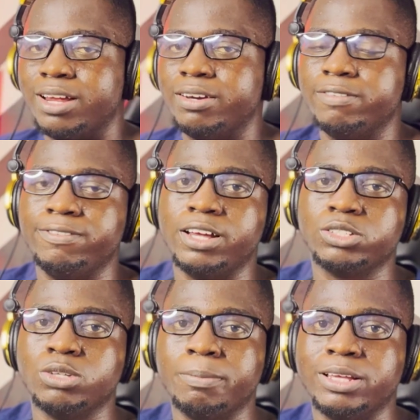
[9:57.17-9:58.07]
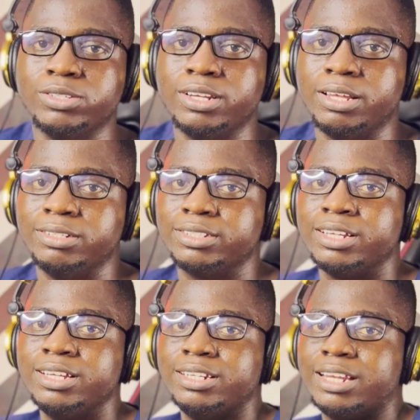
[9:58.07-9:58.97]
red flag to Amazon, and
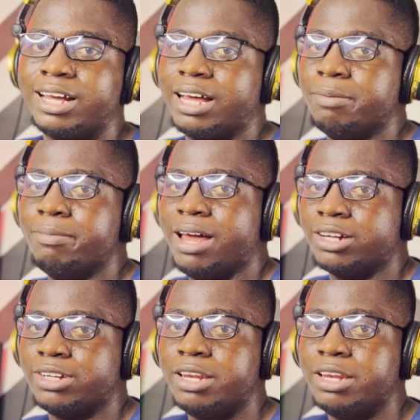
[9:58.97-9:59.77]
that can actually